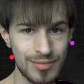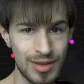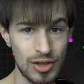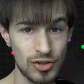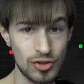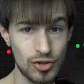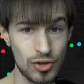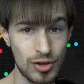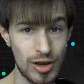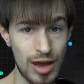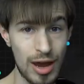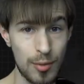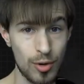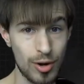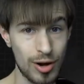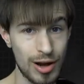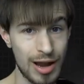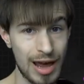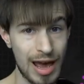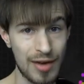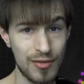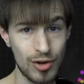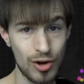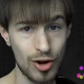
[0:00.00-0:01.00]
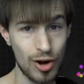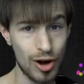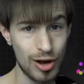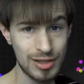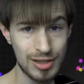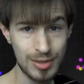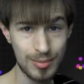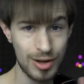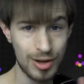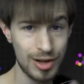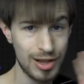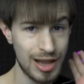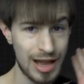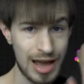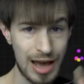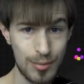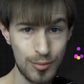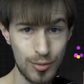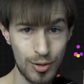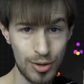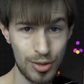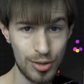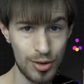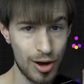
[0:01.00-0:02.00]
So yeah, we're going to have an awesome collab
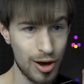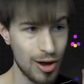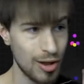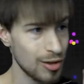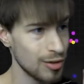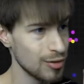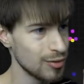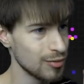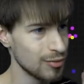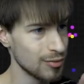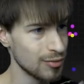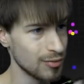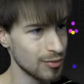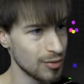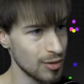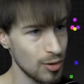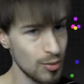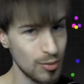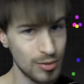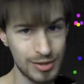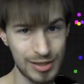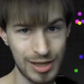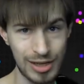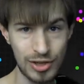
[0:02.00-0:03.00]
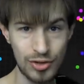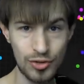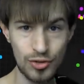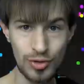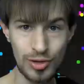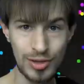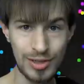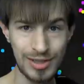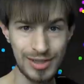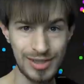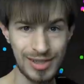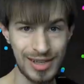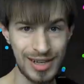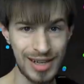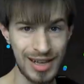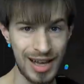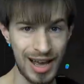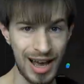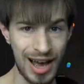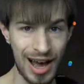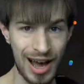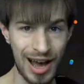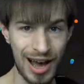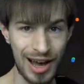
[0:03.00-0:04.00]
with all of those entries.
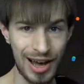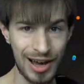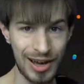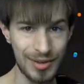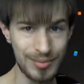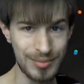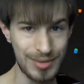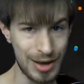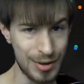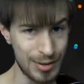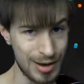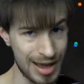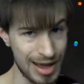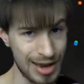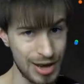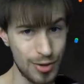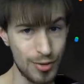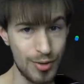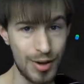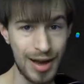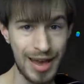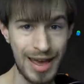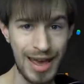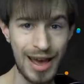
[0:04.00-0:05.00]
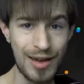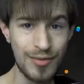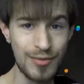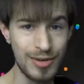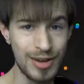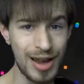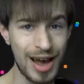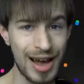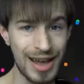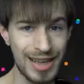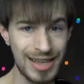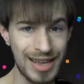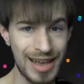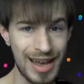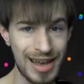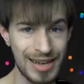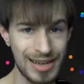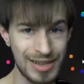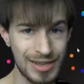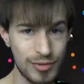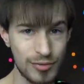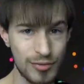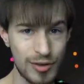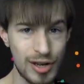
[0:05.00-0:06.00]
Now, I know I have not
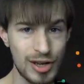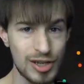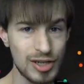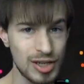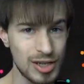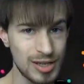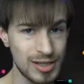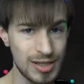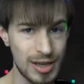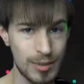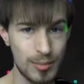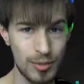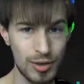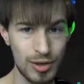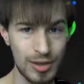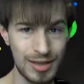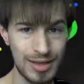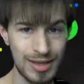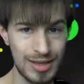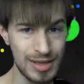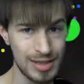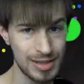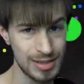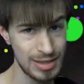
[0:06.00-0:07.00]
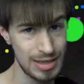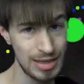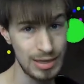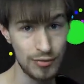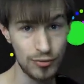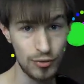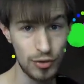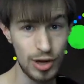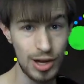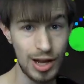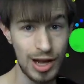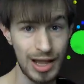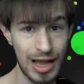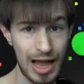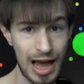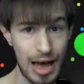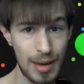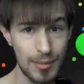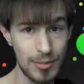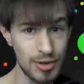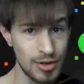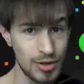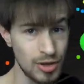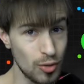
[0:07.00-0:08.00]
yet finished assembling the Ski-Free
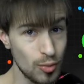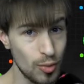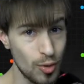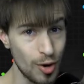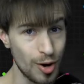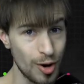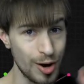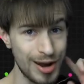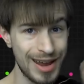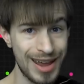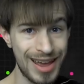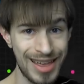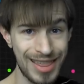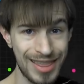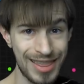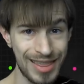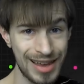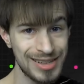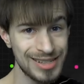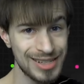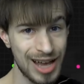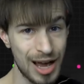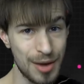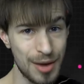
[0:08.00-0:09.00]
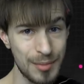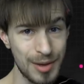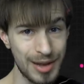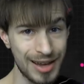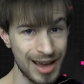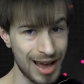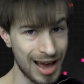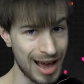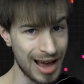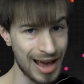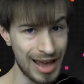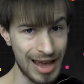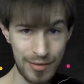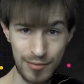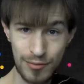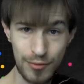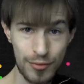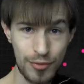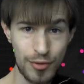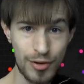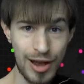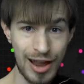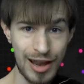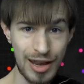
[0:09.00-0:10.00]
collab, but don't worry, that's coming. I haven't
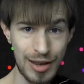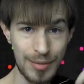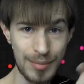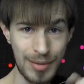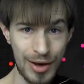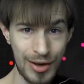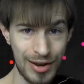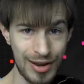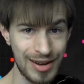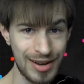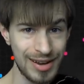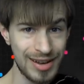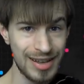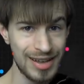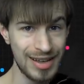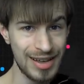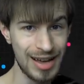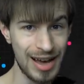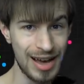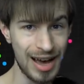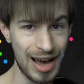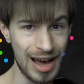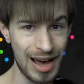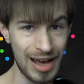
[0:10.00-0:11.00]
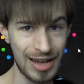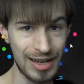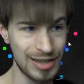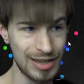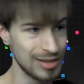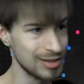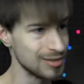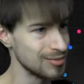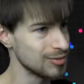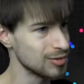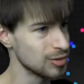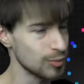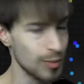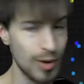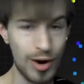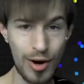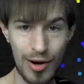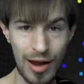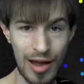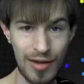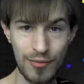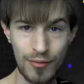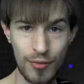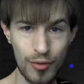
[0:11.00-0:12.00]
forgotten about it. I
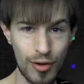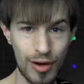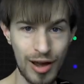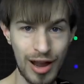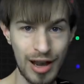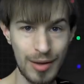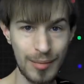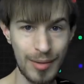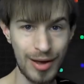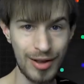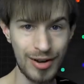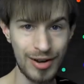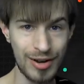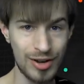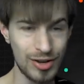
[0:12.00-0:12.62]
swear I haven't forgotten about it.